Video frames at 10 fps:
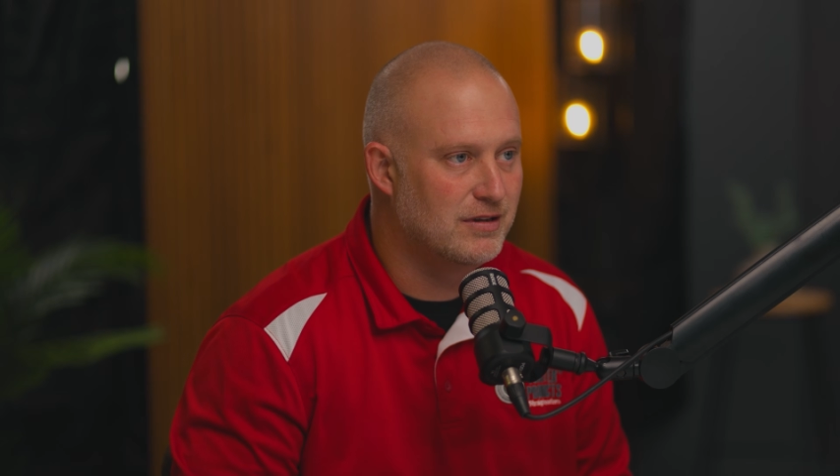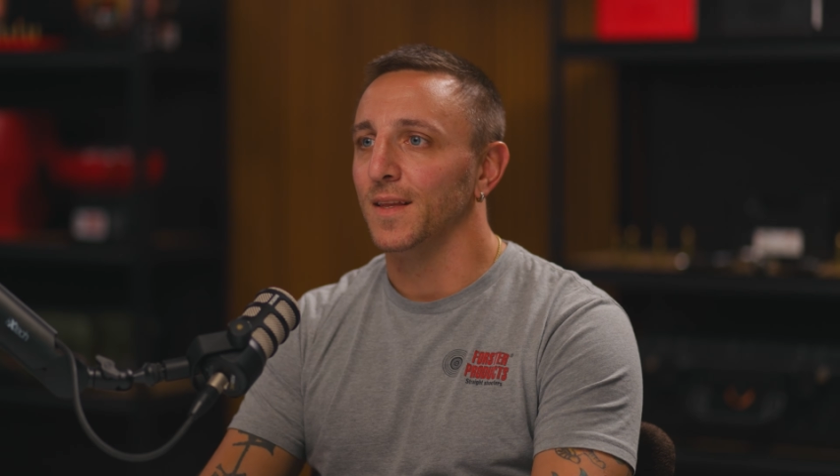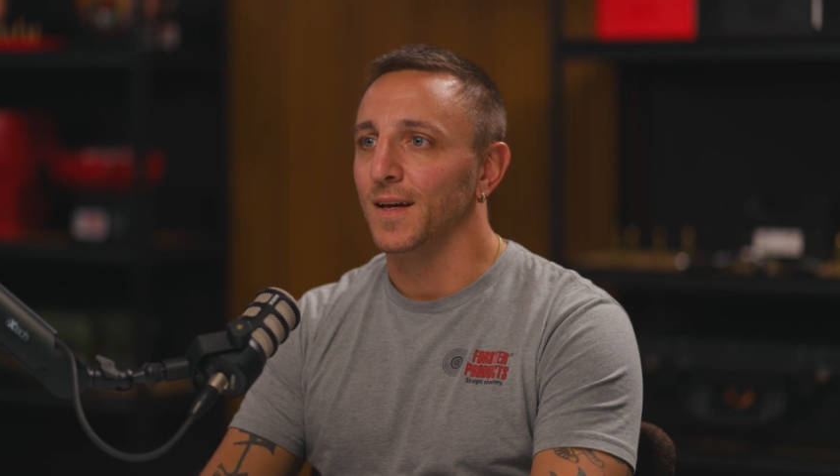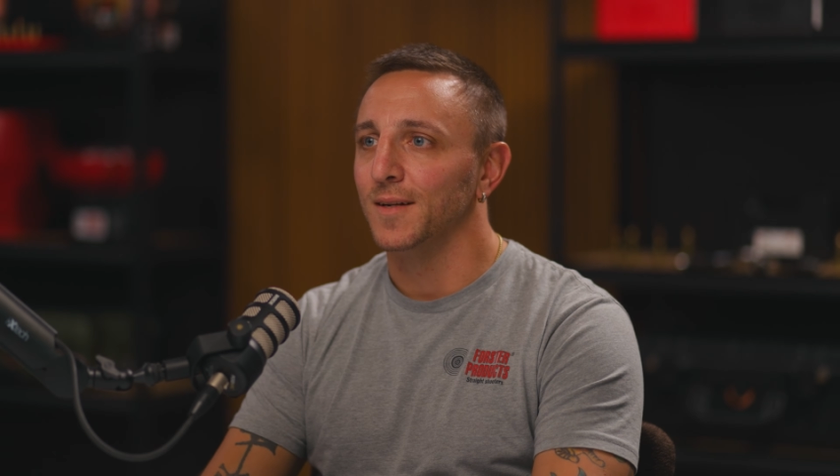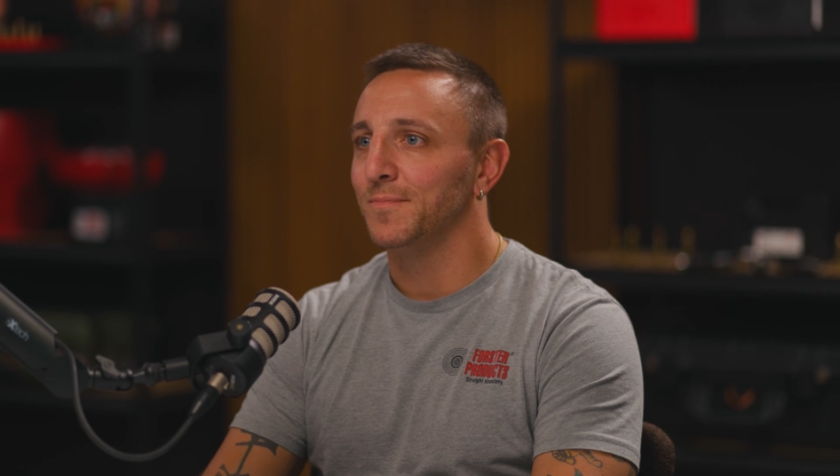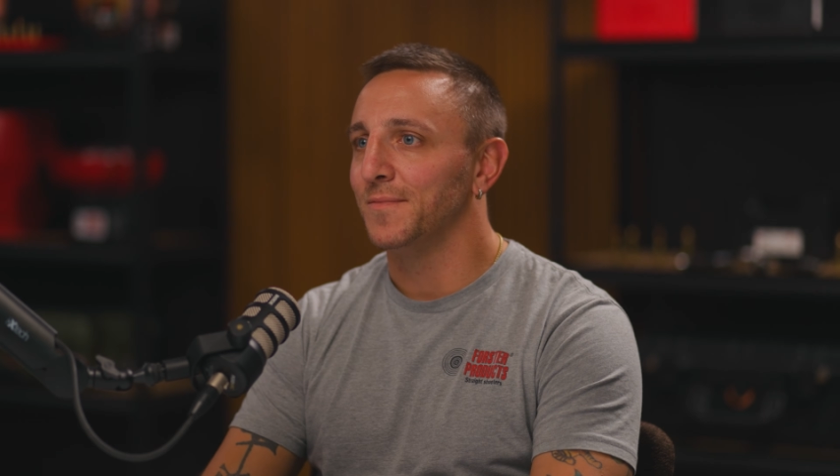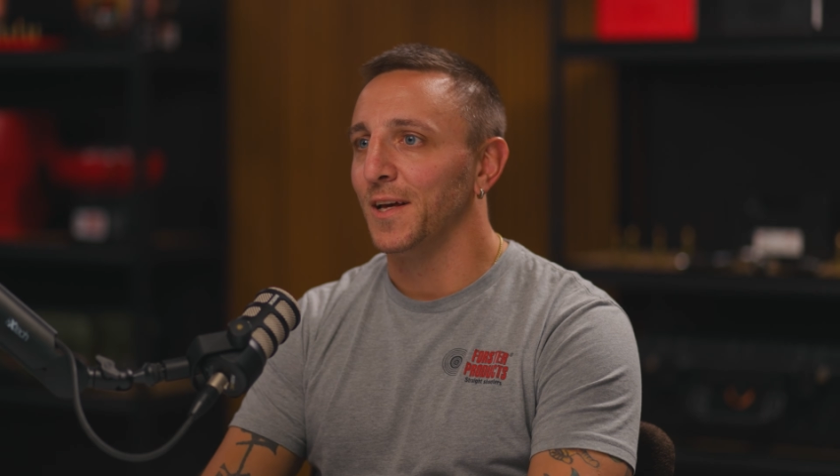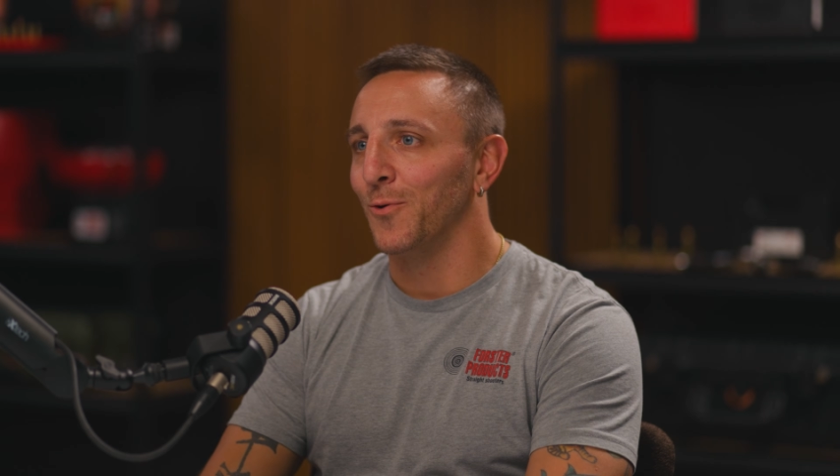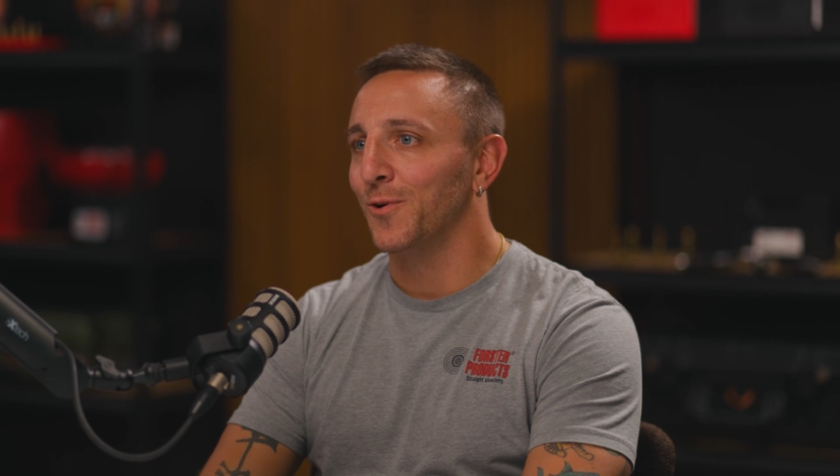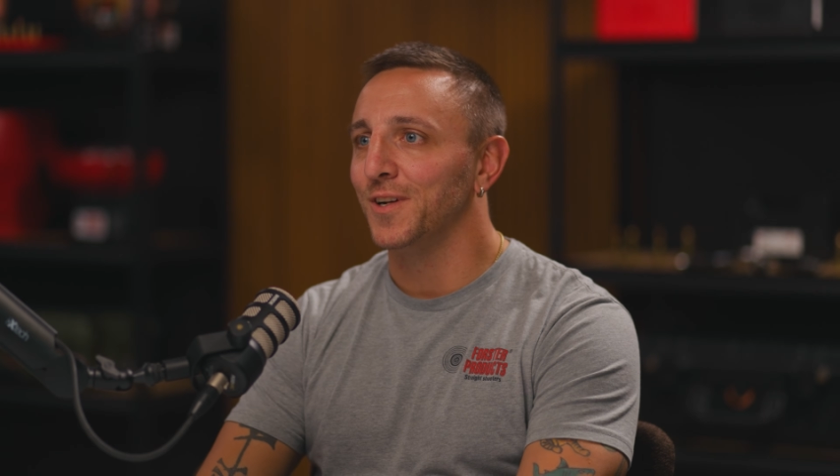Yeah,
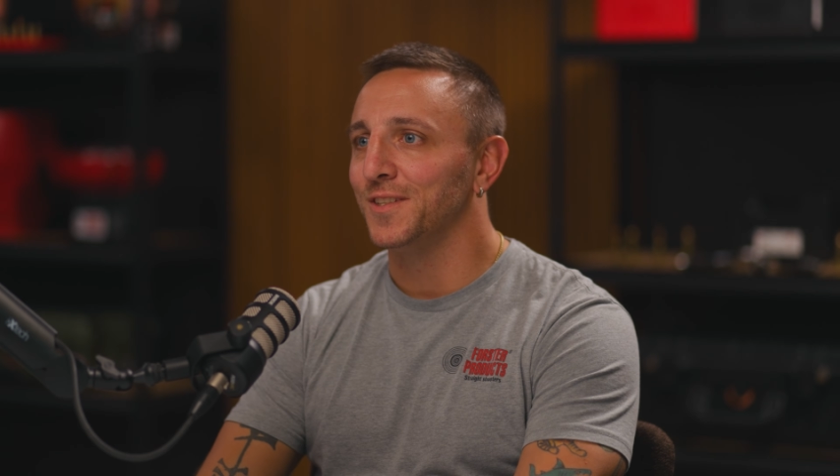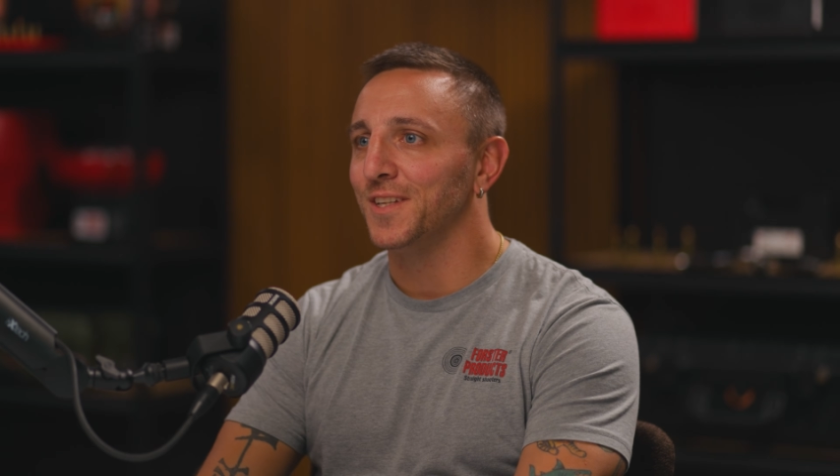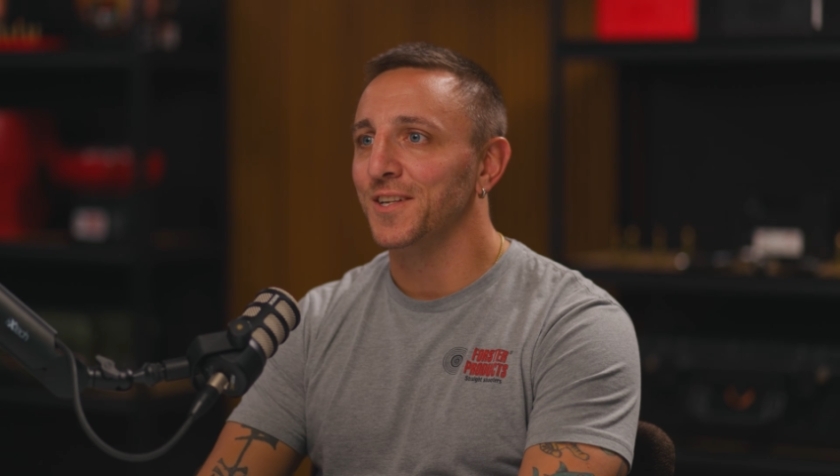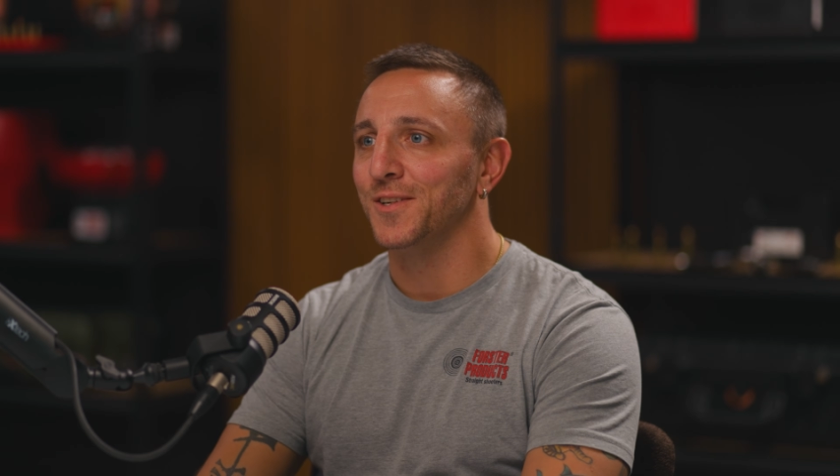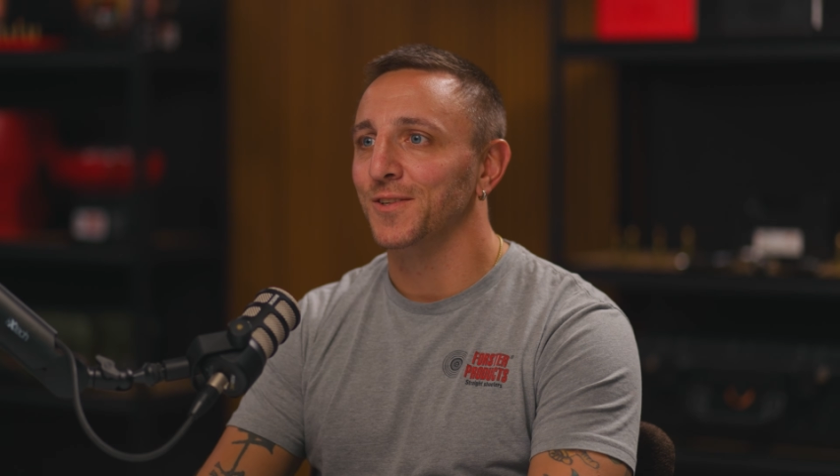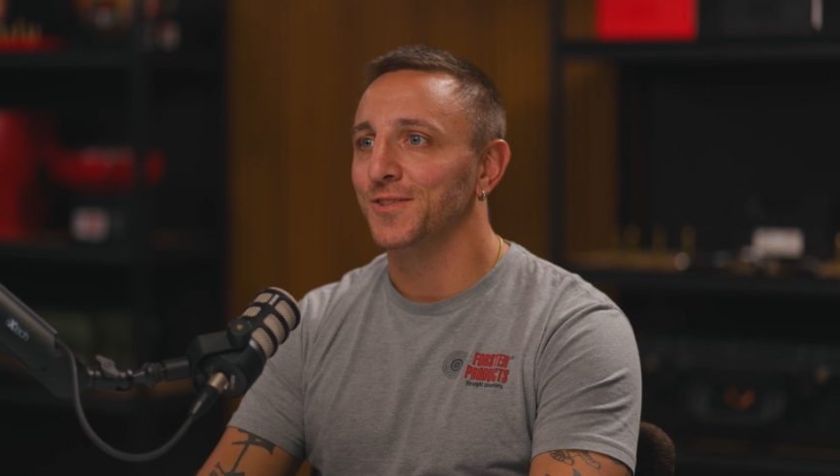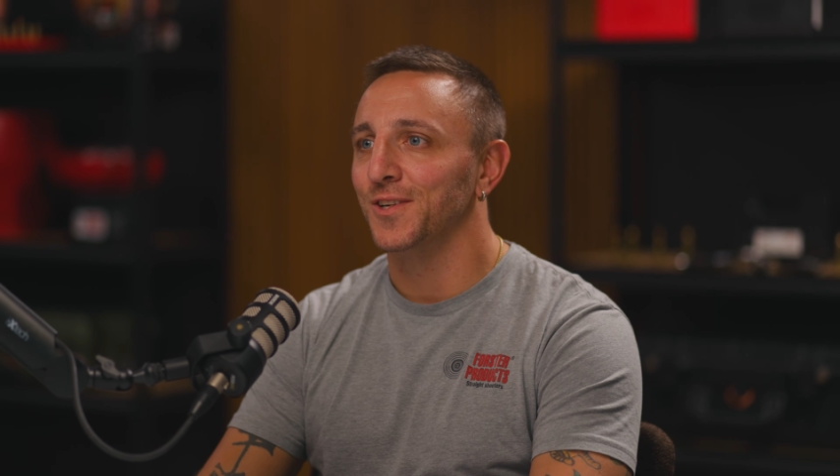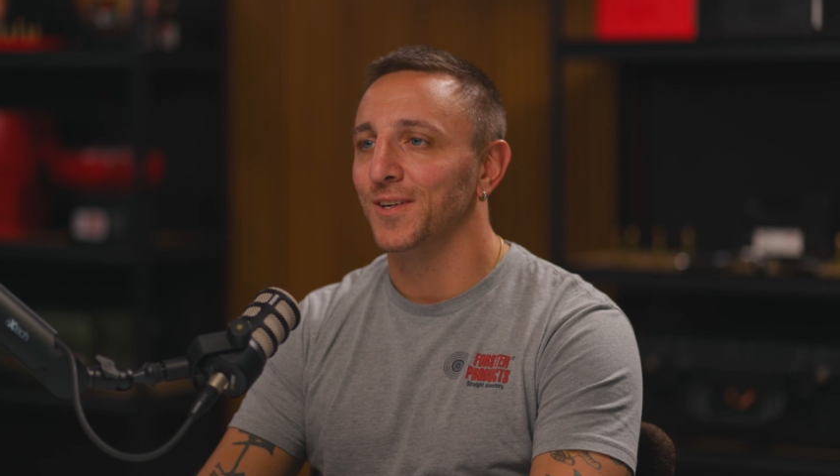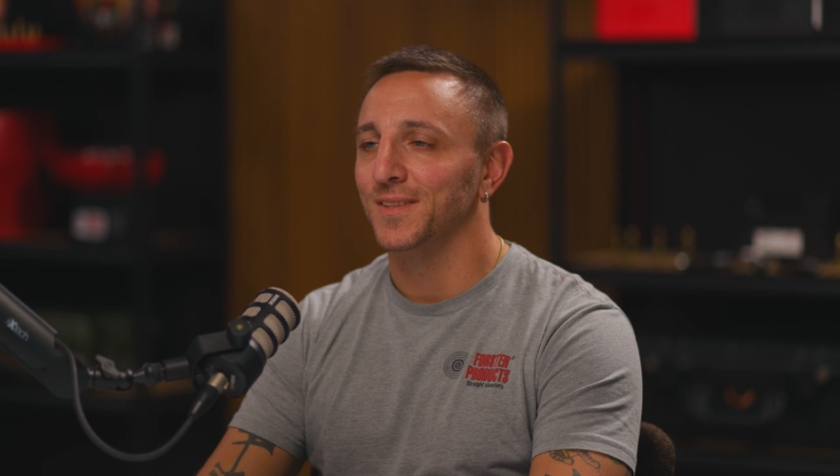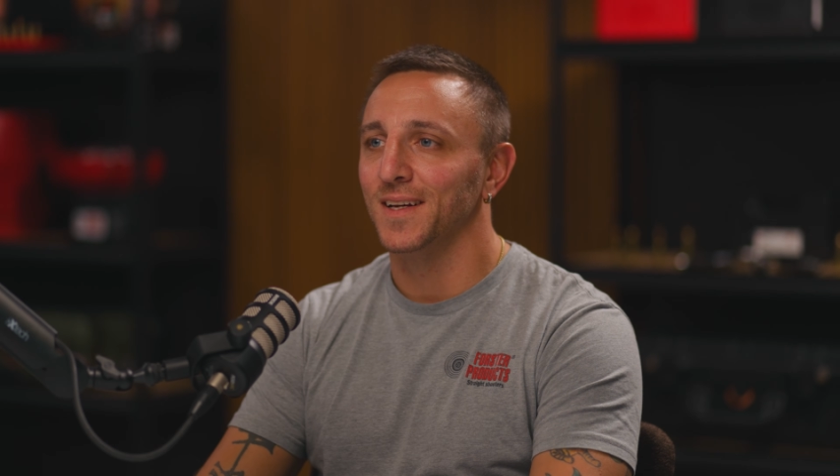that organizational chart